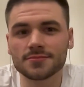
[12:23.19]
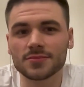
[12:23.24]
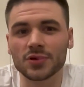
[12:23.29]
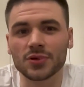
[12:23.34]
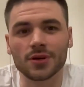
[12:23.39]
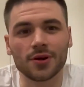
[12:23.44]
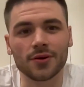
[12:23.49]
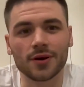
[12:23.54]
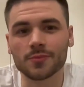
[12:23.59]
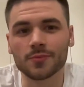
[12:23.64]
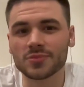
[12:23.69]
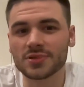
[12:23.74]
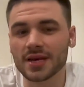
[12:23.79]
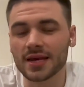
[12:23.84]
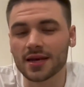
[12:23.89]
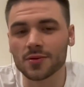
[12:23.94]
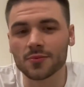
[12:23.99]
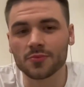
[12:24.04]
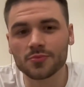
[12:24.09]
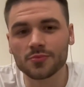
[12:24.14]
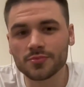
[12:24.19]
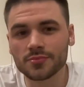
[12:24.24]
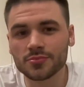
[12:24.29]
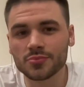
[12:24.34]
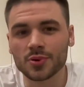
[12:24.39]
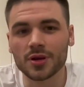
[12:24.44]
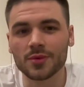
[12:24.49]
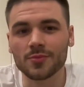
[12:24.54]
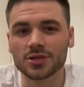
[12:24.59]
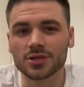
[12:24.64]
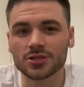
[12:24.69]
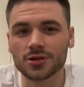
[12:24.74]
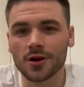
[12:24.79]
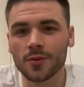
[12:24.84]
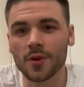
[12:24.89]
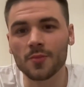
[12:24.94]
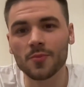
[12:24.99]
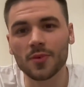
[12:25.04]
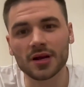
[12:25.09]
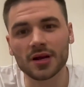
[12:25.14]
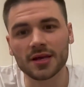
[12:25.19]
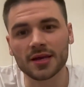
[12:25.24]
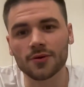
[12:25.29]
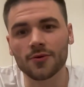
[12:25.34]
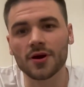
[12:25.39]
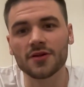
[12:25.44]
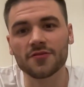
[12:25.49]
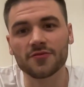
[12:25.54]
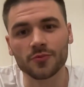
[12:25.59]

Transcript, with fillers: You know, I'm taking pretty much all my money away